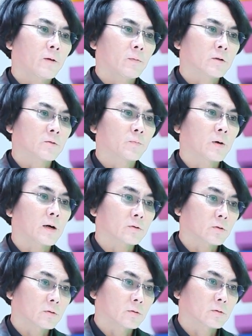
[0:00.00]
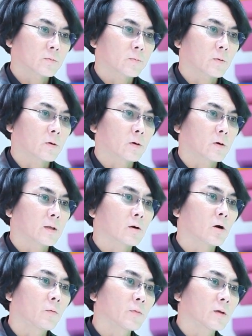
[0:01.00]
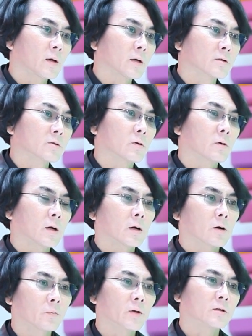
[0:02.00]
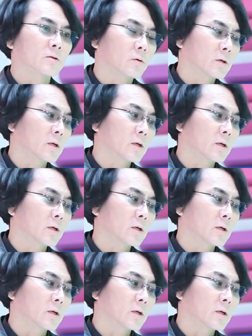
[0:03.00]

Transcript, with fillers: famous persons for the comic